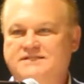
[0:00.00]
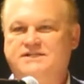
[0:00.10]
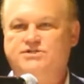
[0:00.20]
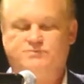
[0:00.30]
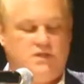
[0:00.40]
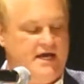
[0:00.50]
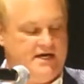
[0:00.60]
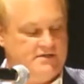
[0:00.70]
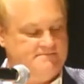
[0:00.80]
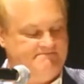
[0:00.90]
Message
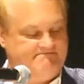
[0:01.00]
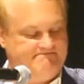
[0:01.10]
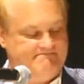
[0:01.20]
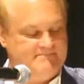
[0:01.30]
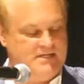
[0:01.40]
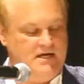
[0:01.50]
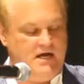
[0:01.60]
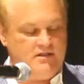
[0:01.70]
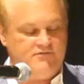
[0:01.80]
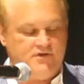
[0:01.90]
Player.
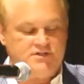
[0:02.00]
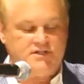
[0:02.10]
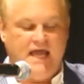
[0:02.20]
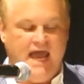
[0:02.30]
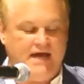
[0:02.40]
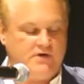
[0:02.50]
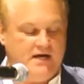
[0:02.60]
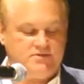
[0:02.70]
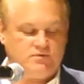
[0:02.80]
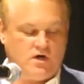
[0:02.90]
The first
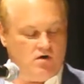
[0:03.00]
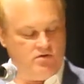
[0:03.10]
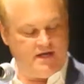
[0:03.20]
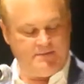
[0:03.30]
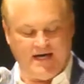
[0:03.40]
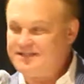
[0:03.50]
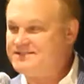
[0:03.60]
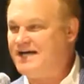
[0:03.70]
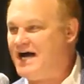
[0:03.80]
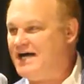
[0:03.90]
ADRMPs were only about the
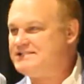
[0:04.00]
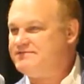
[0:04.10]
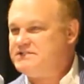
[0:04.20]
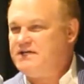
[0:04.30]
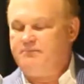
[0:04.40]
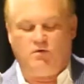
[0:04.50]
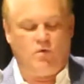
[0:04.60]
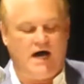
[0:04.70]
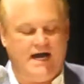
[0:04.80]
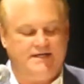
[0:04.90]
size of a
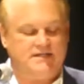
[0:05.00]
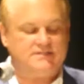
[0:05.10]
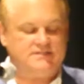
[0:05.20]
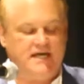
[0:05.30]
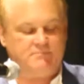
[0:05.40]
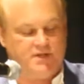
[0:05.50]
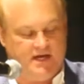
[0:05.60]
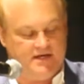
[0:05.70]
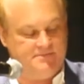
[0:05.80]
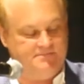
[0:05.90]
double-wide cassette
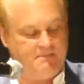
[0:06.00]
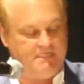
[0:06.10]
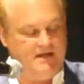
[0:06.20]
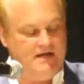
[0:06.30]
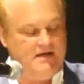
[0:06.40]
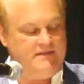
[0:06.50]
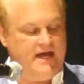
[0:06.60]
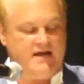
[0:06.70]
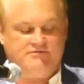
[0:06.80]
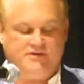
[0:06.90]
player. They
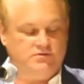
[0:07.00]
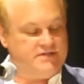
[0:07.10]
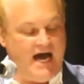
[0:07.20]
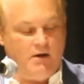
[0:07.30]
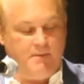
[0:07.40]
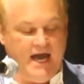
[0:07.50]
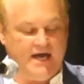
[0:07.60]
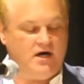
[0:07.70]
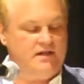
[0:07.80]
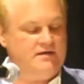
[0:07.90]
had a phone dial
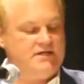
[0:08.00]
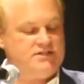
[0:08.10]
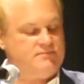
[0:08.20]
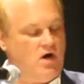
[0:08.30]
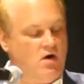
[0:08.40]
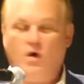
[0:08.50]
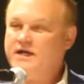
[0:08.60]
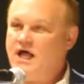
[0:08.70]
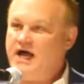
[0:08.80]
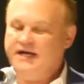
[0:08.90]
pad on them and a small
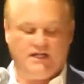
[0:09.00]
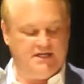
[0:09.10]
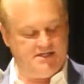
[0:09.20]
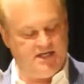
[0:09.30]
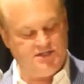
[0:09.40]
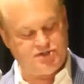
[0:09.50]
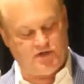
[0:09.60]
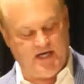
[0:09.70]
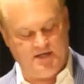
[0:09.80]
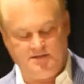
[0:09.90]
one-line LED
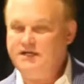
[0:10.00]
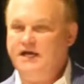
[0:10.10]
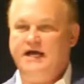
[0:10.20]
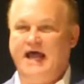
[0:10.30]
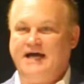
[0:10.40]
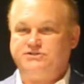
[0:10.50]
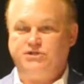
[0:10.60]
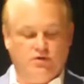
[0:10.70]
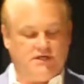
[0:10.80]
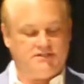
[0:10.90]
screen. It had
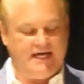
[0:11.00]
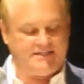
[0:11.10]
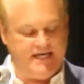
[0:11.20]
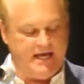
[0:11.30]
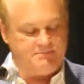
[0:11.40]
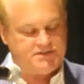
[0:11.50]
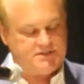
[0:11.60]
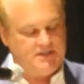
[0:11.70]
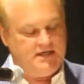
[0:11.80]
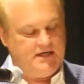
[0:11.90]
two cassette
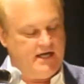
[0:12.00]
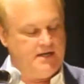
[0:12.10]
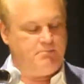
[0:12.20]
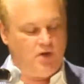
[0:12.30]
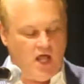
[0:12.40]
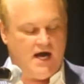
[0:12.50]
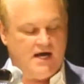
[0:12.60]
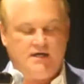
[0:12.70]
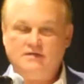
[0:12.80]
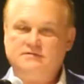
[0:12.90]
tapes and a
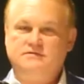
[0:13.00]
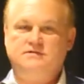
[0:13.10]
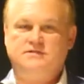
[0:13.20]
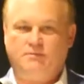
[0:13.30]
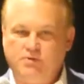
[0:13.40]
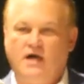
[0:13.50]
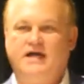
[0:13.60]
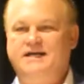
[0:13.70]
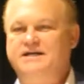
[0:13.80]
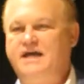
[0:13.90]
plug to plug
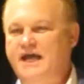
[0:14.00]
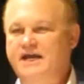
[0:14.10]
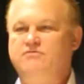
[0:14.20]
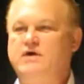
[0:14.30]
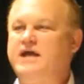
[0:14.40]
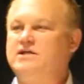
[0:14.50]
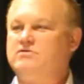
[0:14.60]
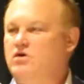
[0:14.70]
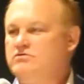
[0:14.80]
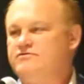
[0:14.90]
it into any
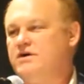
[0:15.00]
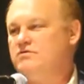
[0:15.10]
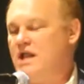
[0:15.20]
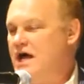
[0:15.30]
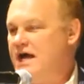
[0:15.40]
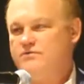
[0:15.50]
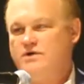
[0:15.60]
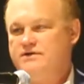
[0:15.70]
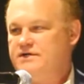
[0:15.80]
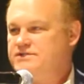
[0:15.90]
regular old phone line,
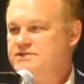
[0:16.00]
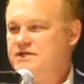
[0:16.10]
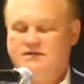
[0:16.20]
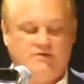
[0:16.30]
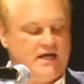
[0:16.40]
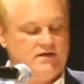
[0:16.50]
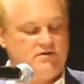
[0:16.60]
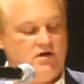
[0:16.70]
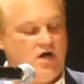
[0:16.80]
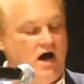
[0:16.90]
whether it's a regular
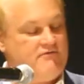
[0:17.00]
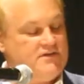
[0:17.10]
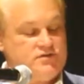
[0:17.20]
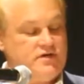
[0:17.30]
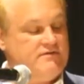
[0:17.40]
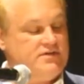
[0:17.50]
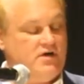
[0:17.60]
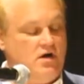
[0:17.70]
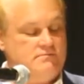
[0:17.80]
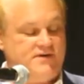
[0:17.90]
old office or even your
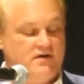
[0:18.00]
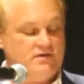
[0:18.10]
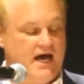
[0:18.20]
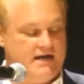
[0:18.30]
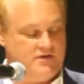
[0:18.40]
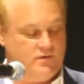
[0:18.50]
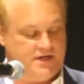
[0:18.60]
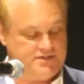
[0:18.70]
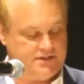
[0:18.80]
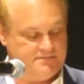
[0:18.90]
home phone line if you
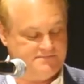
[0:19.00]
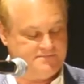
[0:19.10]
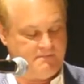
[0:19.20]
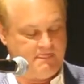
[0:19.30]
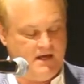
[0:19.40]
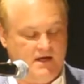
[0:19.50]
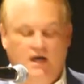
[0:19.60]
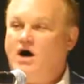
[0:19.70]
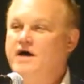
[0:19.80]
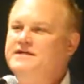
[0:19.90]
wanted to.
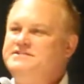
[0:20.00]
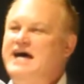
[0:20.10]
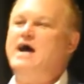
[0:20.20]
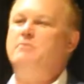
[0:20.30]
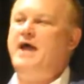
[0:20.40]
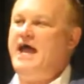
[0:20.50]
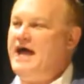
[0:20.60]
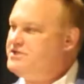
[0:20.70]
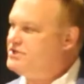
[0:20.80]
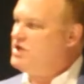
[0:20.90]
On the dial
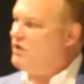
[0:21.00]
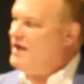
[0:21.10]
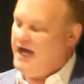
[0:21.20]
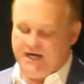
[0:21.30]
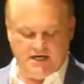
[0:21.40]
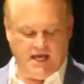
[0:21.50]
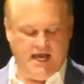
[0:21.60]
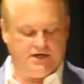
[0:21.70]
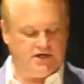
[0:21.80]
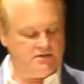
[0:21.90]
pad, you'd go ahead and
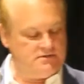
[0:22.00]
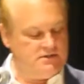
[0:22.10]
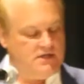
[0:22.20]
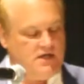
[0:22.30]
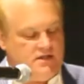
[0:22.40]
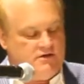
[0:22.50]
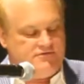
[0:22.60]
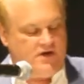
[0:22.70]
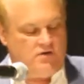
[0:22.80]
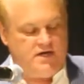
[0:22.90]
enter the
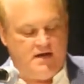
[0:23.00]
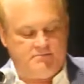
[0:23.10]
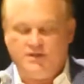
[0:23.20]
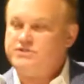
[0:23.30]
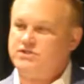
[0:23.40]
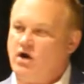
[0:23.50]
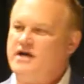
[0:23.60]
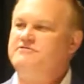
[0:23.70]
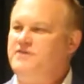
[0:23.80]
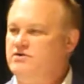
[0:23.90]
phone number, the
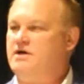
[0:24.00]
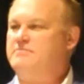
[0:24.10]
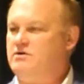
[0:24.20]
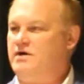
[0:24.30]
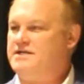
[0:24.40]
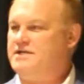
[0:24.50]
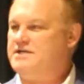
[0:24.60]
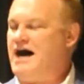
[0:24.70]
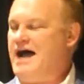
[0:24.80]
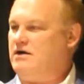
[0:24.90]
starting phone number you wanted to
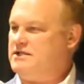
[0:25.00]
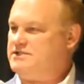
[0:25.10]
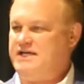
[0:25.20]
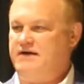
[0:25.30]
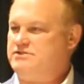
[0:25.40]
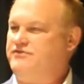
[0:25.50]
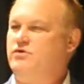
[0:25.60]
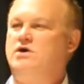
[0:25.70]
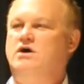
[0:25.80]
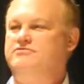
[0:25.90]
dial. Let's say it was
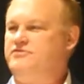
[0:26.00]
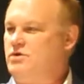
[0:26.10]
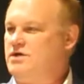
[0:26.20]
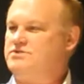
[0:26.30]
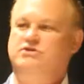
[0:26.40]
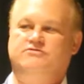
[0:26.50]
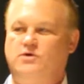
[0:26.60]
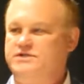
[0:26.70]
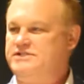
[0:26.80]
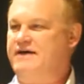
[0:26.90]

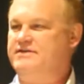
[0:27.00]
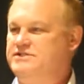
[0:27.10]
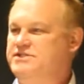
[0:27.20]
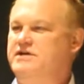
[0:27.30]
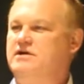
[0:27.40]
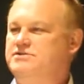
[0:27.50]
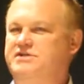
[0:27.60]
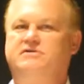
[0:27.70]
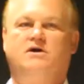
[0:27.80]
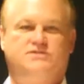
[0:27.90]

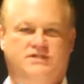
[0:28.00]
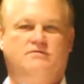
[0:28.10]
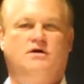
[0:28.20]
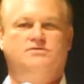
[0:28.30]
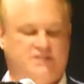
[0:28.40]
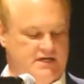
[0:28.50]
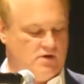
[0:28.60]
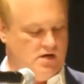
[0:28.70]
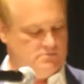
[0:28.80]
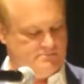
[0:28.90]

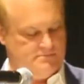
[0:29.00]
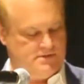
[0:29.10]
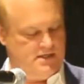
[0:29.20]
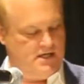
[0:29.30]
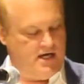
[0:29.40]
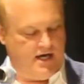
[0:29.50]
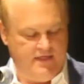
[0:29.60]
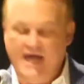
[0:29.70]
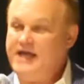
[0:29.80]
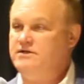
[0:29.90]
404-247-0000. And
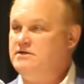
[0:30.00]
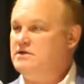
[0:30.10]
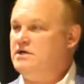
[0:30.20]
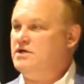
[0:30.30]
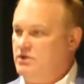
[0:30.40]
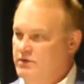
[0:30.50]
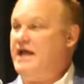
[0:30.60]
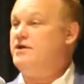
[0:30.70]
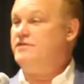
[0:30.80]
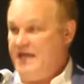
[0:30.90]
then you would
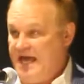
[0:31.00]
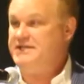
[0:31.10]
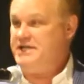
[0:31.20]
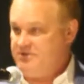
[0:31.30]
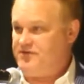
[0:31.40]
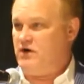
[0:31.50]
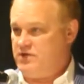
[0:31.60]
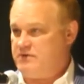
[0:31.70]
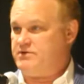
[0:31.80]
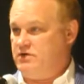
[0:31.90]
enter the ending
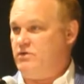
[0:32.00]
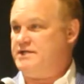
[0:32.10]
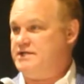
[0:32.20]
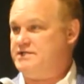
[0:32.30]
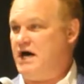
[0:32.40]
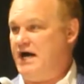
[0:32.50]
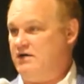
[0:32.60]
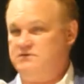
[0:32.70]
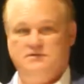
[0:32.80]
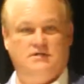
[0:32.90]
phone number you wanted to
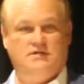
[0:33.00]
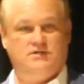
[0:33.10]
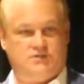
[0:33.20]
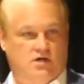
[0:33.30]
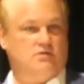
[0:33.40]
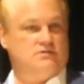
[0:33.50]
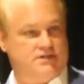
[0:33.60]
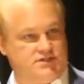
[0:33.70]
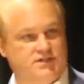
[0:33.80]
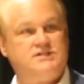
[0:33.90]
dial. So
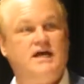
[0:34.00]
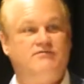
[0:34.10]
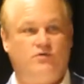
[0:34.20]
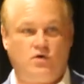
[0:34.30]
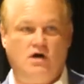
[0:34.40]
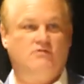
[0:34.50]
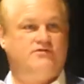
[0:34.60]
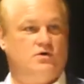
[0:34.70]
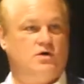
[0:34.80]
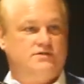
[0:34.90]
let's just say
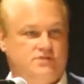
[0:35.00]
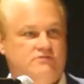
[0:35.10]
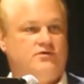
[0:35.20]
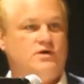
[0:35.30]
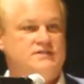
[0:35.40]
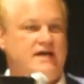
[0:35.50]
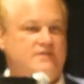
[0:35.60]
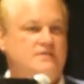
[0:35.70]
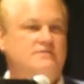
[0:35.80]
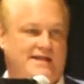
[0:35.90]

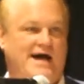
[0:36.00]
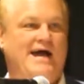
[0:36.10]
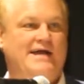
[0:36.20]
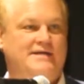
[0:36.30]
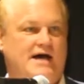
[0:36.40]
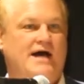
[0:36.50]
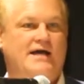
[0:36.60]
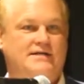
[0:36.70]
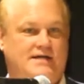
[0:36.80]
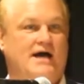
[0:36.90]

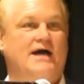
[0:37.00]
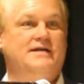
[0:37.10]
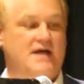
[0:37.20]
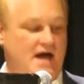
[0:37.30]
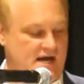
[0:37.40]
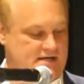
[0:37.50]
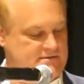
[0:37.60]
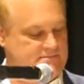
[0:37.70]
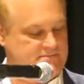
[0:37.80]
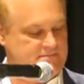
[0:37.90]

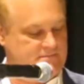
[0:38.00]
404-247-9999.